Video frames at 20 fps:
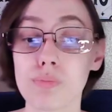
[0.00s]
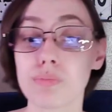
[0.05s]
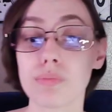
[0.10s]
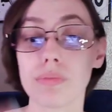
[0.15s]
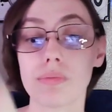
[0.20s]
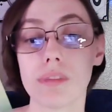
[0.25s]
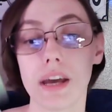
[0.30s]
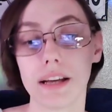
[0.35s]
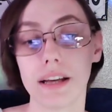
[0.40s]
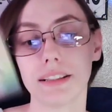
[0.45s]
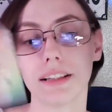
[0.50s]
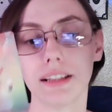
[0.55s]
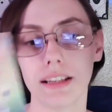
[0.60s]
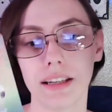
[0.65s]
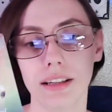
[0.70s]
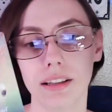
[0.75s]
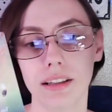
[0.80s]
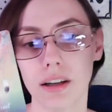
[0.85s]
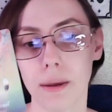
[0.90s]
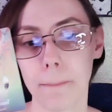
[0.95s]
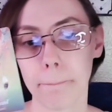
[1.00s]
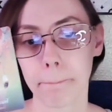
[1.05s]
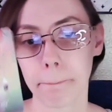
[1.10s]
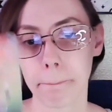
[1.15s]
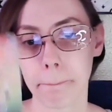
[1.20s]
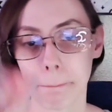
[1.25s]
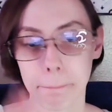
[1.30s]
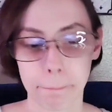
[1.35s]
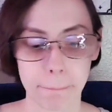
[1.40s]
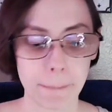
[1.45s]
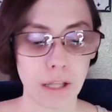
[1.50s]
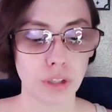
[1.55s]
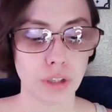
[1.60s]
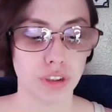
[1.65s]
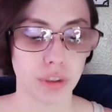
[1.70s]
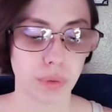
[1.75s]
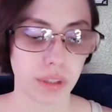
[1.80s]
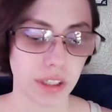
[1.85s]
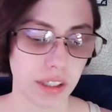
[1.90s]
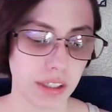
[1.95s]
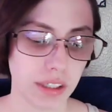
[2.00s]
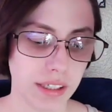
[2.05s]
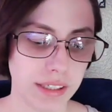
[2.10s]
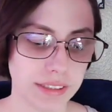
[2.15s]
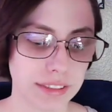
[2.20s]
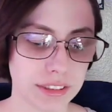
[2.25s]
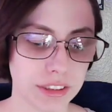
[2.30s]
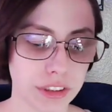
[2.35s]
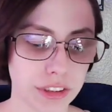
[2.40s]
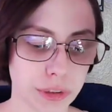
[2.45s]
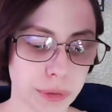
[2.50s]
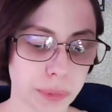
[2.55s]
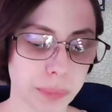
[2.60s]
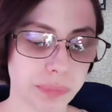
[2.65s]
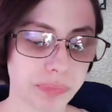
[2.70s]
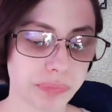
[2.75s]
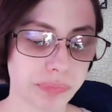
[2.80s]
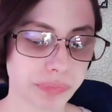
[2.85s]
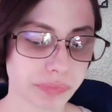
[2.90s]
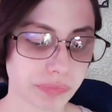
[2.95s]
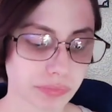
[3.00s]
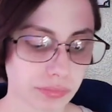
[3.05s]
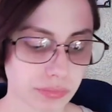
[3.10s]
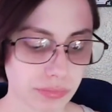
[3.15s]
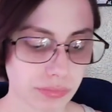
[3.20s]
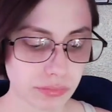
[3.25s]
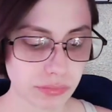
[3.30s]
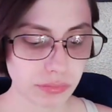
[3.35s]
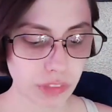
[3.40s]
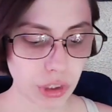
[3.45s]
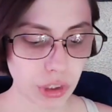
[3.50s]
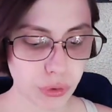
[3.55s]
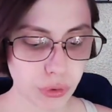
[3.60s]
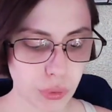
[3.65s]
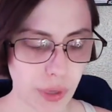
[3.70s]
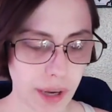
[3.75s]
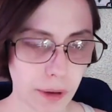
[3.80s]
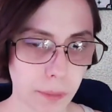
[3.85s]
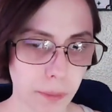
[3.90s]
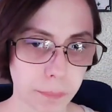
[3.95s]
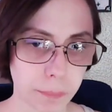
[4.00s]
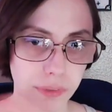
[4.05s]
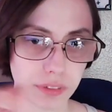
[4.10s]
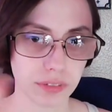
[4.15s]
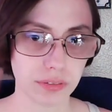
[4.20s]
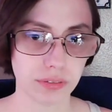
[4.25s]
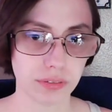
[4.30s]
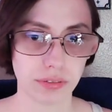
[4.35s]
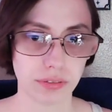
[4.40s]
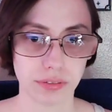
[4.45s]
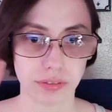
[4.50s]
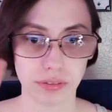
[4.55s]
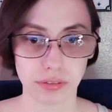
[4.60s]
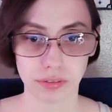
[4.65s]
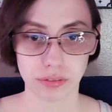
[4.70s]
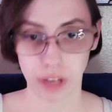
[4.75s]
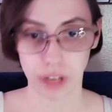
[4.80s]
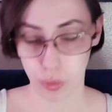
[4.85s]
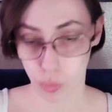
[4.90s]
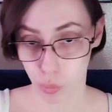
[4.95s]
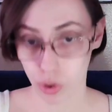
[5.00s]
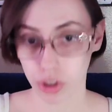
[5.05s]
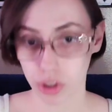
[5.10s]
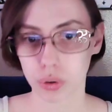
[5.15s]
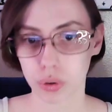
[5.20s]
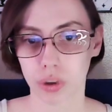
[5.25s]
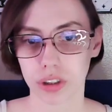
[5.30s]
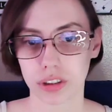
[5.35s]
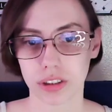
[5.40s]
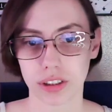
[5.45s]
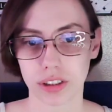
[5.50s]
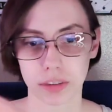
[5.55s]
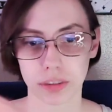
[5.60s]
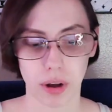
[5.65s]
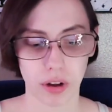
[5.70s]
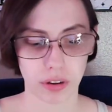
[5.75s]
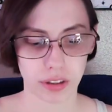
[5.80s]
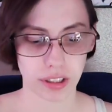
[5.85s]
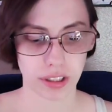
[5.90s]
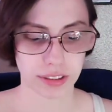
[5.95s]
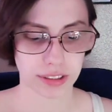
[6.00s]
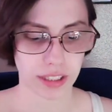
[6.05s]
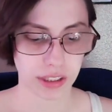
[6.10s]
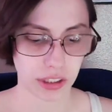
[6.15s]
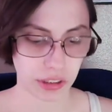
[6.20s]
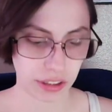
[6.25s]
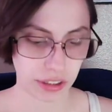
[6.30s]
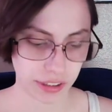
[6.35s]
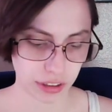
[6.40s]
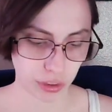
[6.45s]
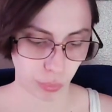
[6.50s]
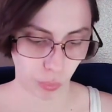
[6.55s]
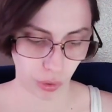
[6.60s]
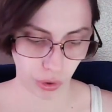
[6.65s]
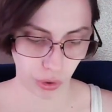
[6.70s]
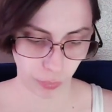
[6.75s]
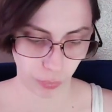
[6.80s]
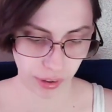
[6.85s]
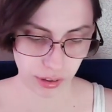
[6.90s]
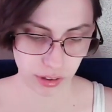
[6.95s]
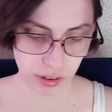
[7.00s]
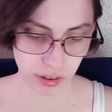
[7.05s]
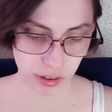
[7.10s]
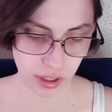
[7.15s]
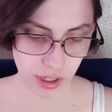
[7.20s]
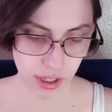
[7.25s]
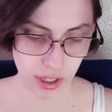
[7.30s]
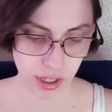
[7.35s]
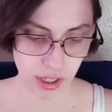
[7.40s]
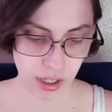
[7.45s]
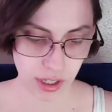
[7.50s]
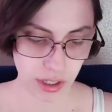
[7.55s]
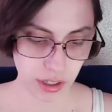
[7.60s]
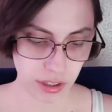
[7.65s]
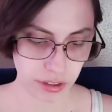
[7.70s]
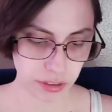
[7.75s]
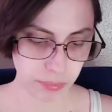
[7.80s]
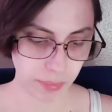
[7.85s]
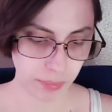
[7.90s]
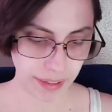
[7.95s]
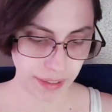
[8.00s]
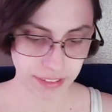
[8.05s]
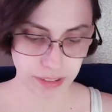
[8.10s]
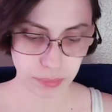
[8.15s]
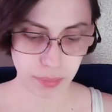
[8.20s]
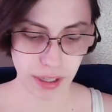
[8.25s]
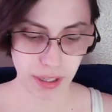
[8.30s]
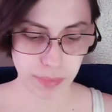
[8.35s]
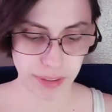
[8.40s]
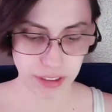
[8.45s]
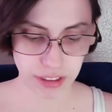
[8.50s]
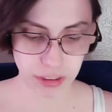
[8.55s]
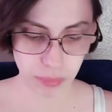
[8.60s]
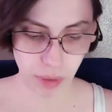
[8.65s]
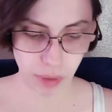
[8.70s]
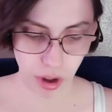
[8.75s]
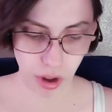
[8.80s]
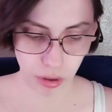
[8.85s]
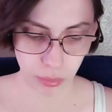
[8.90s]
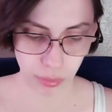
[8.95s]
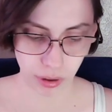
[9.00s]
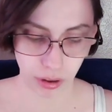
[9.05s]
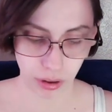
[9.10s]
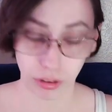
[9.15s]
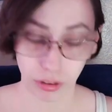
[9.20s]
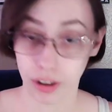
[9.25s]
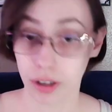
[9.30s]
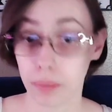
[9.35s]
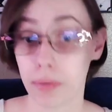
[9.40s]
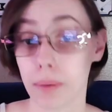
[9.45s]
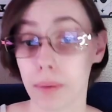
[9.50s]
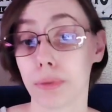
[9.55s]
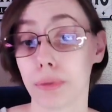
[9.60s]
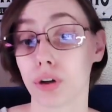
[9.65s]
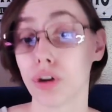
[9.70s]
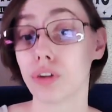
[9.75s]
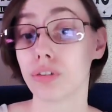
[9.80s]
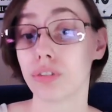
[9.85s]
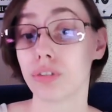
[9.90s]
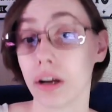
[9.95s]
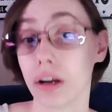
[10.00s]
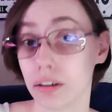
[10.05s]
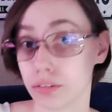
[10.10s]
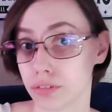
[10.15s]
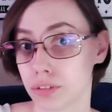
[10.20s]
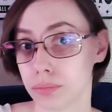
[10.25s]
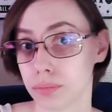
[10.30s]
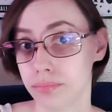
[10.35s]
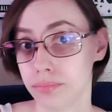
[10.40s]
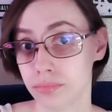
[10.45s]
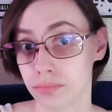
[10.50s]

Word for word: take the lead, do what you need to do to help like work towards the small things that you need to work with. Mice may be small, but a lot of people are afraid of them.